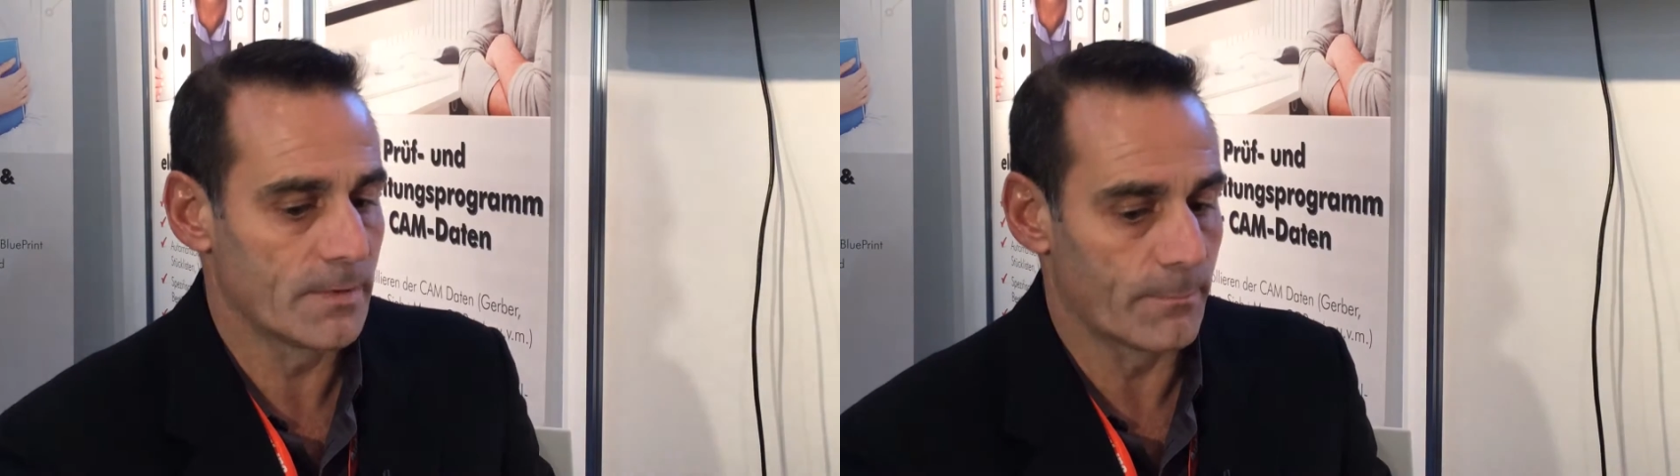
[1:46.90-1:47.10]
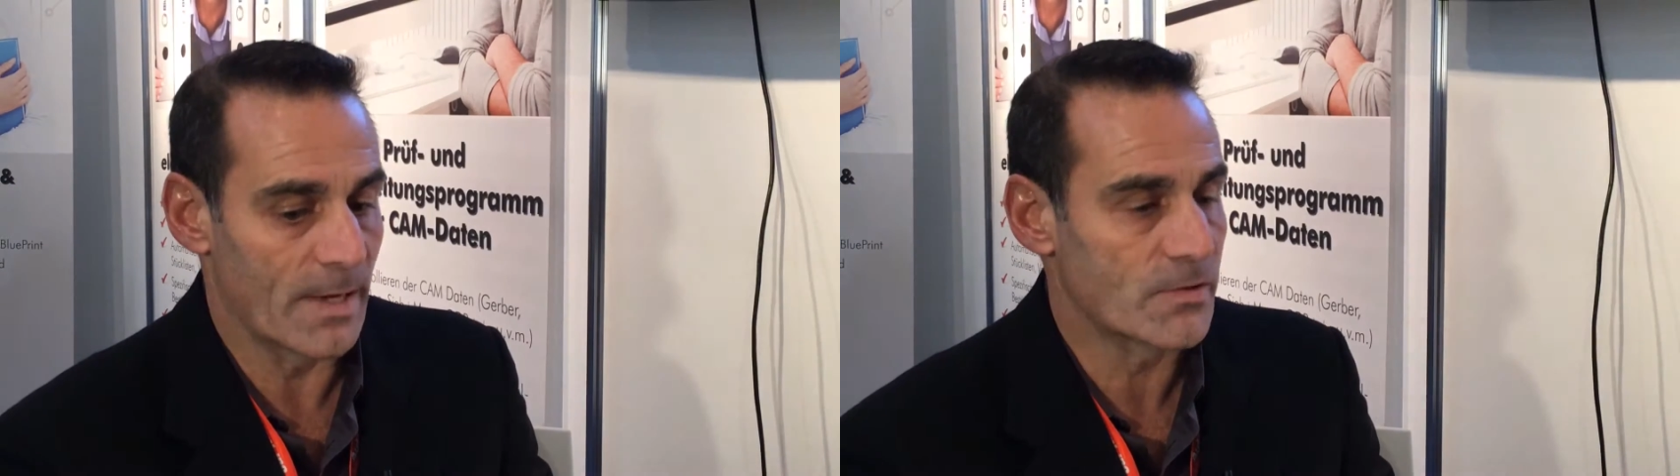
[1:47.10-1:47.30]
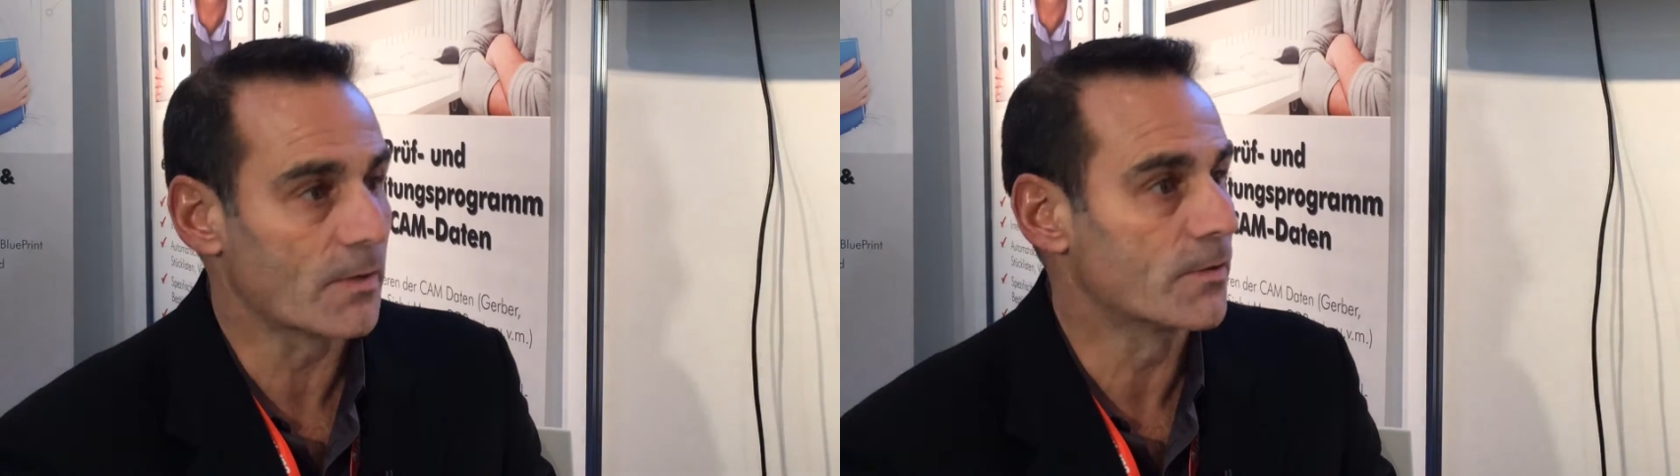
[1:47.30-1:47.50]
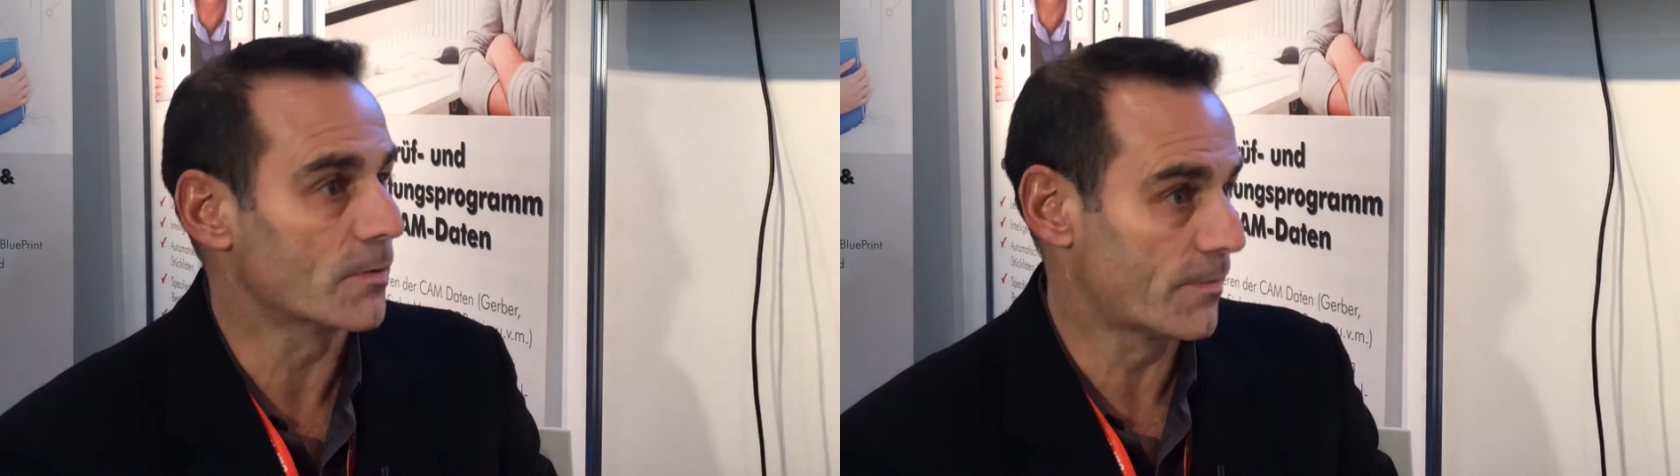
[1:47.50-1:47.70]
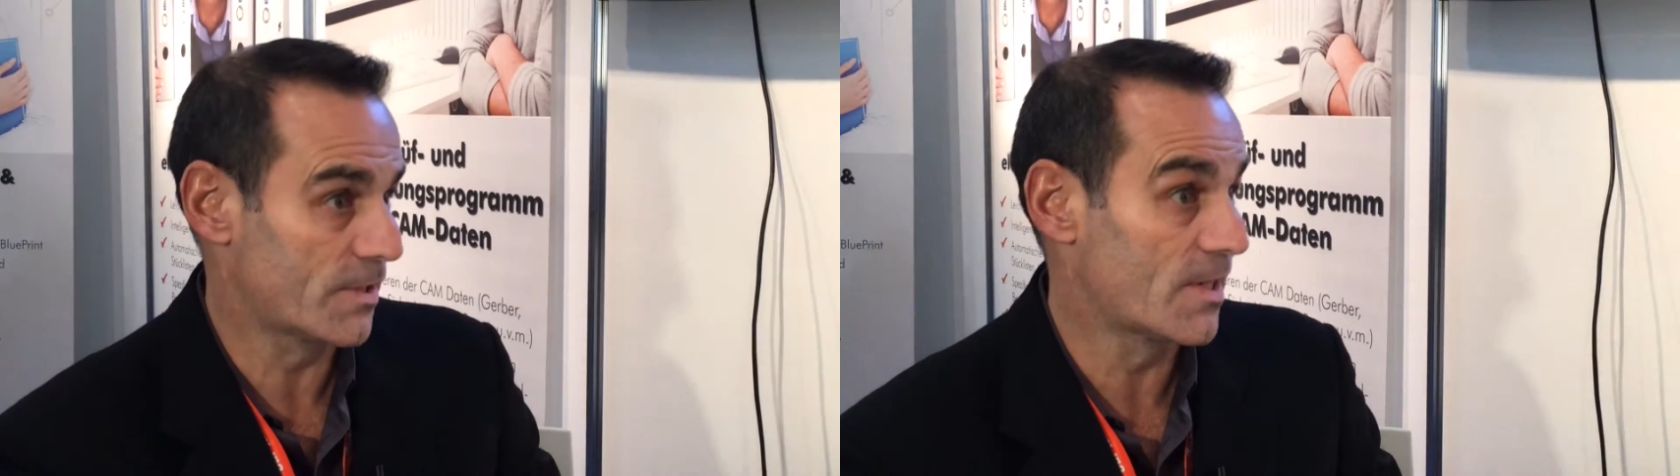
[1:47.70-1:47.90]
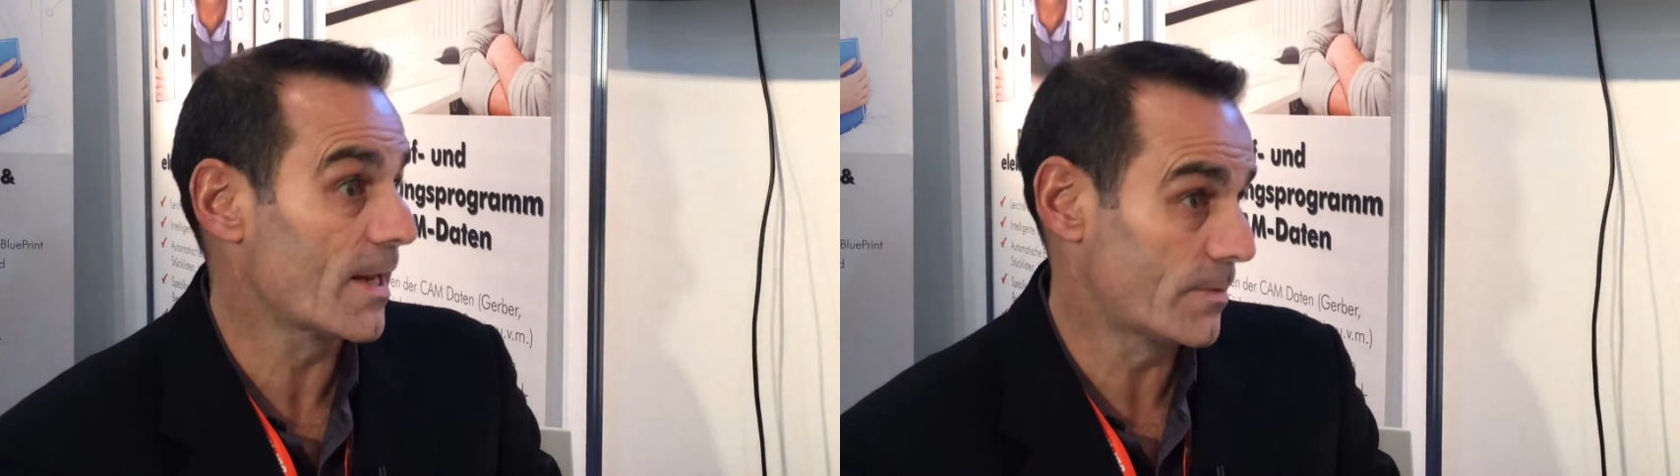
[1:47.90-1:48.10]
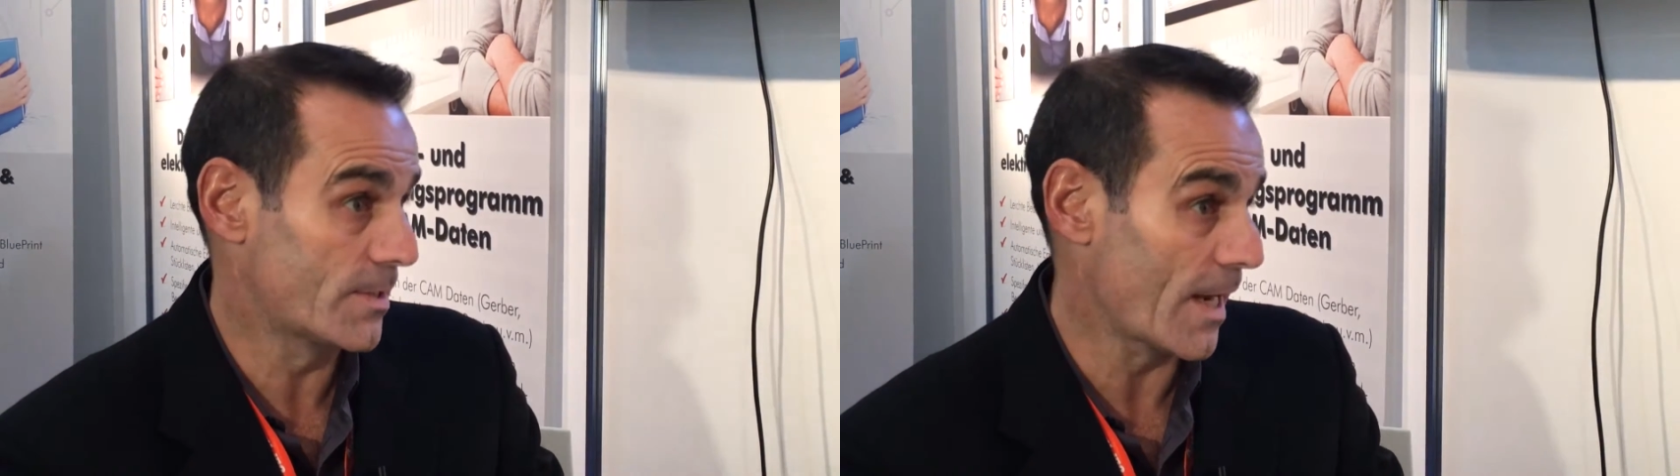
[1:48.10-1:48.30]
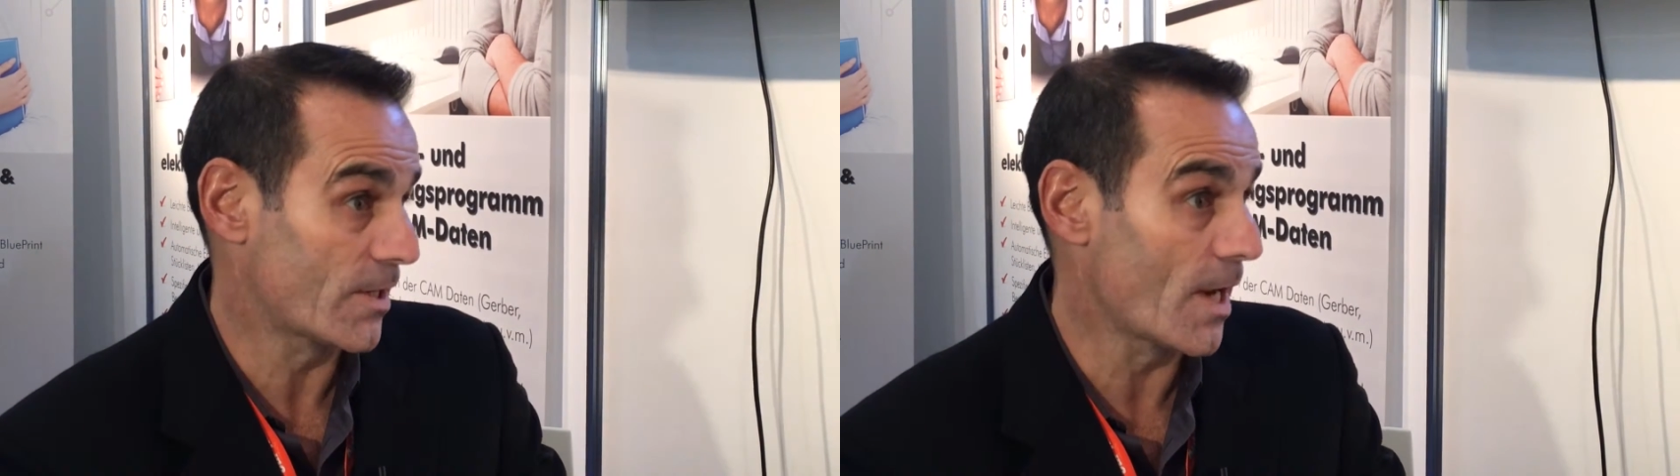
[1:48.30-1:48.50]
basically to
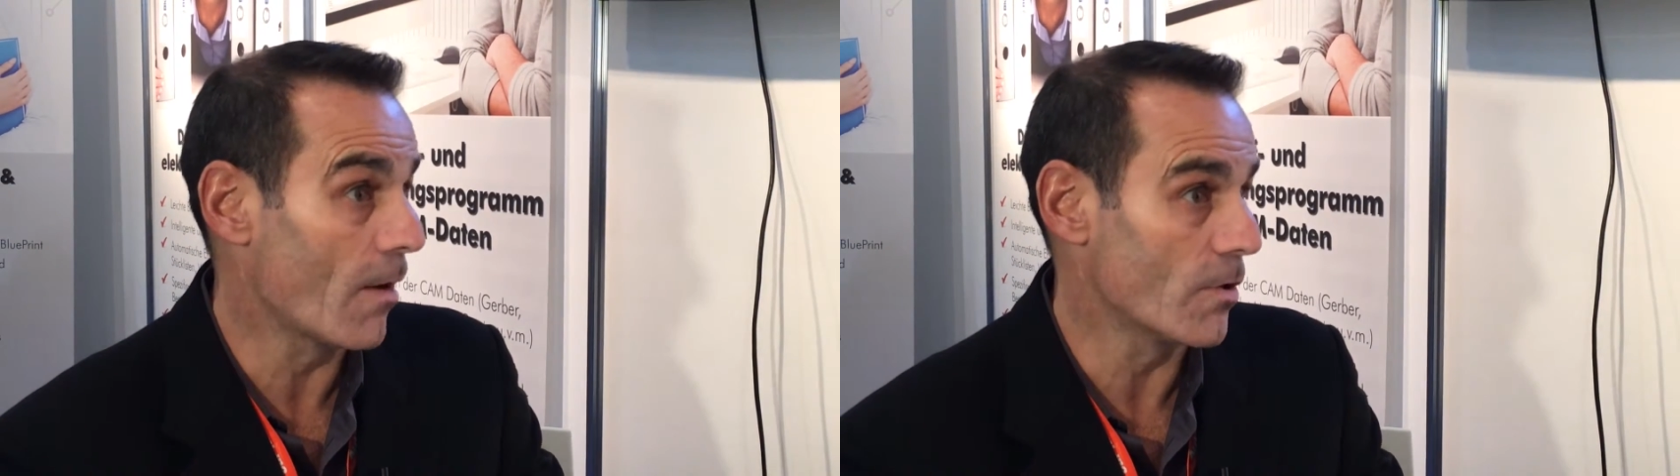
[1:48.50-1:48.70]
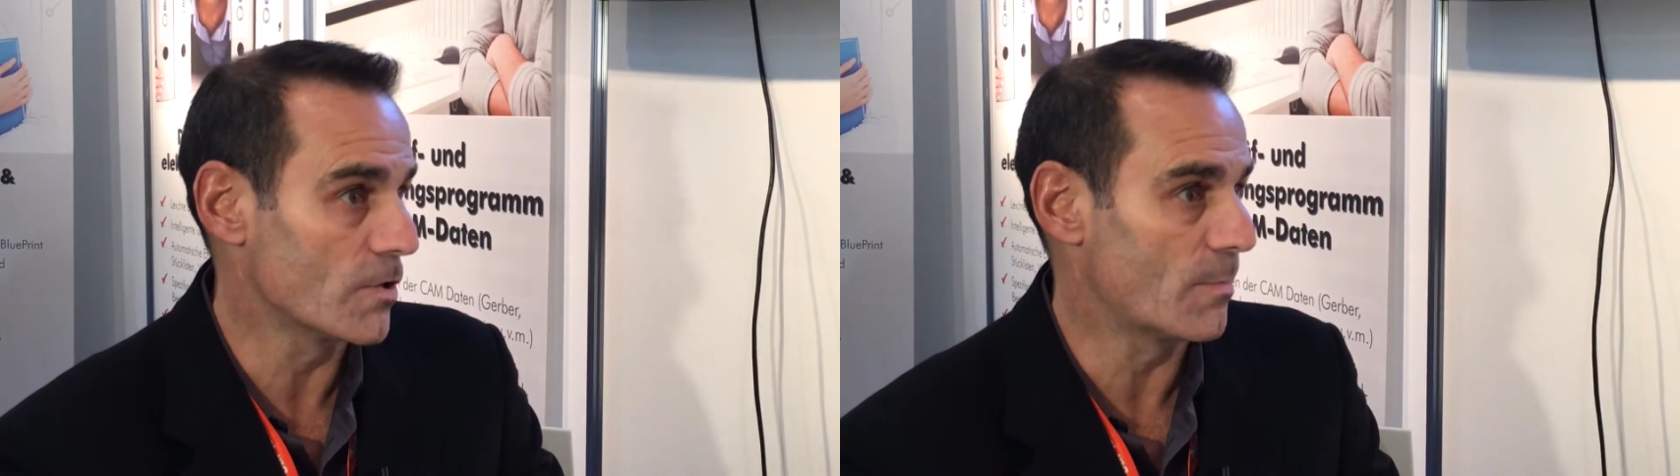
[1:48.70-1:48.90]
detect errors